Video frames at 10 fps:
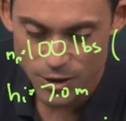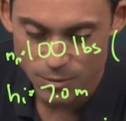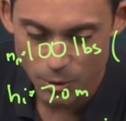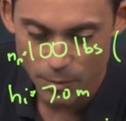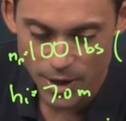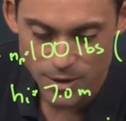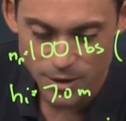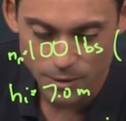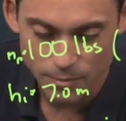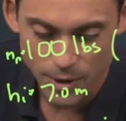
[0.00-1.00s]
in the
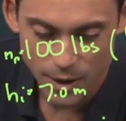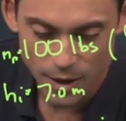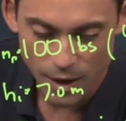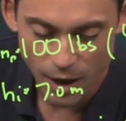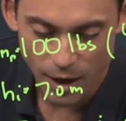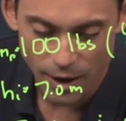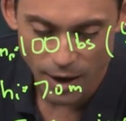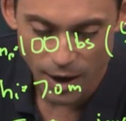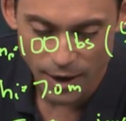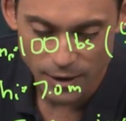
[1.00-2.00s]
momentum
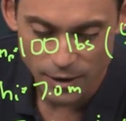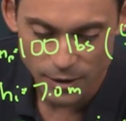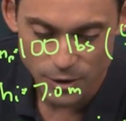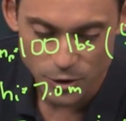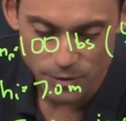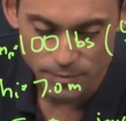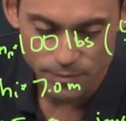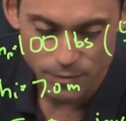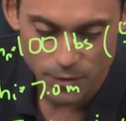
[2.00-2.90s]
on collision